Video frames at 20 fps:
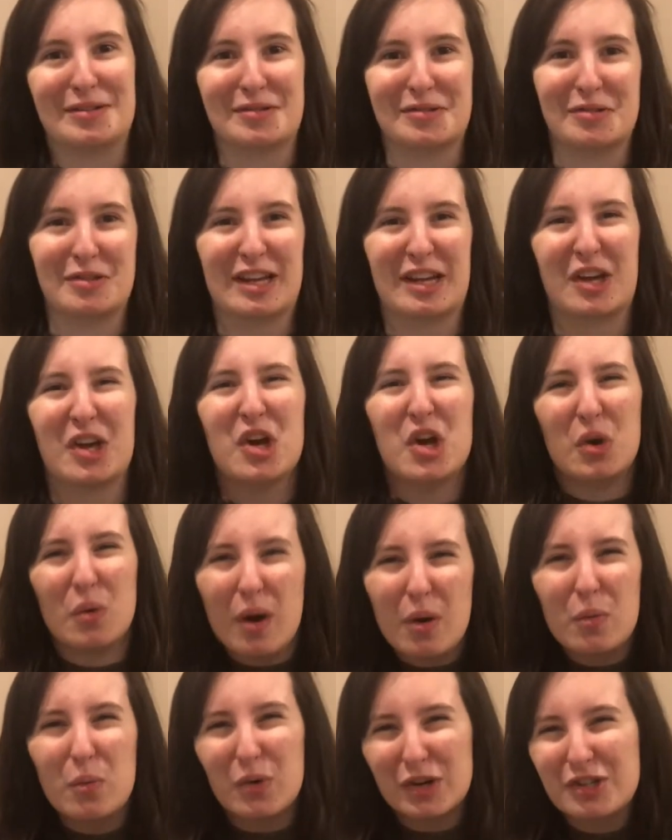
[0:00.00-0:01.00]
So, like,
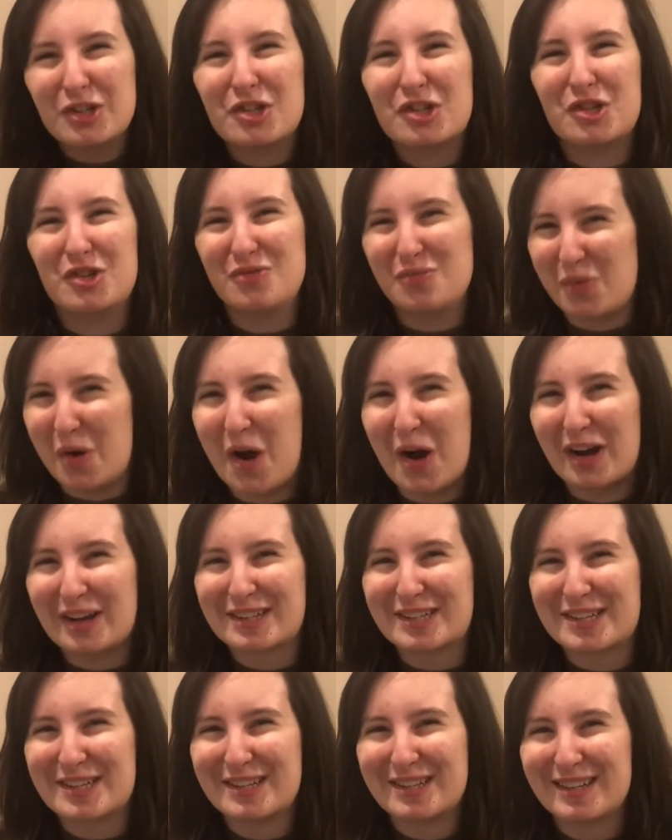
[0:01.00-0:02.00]
what wouldn't you
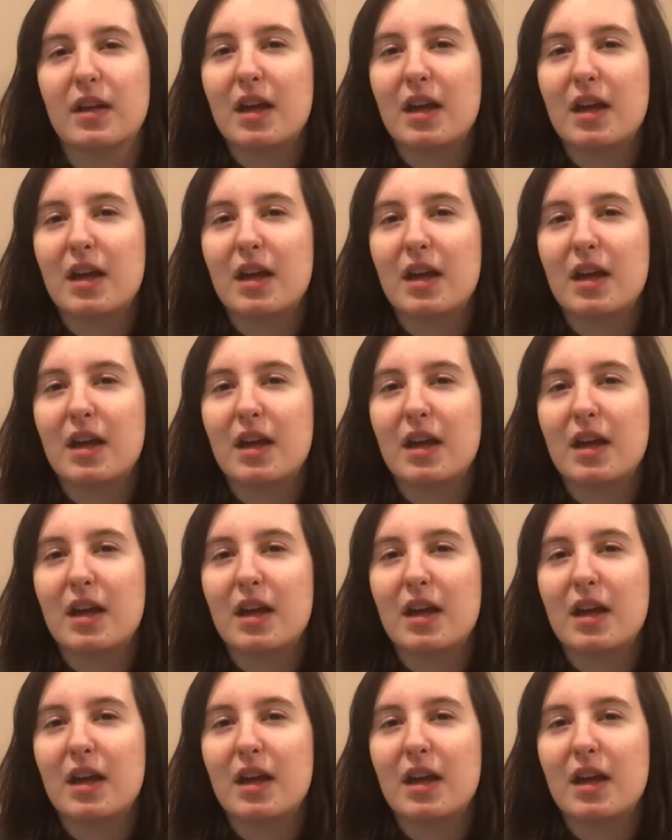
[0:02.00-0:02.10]
want?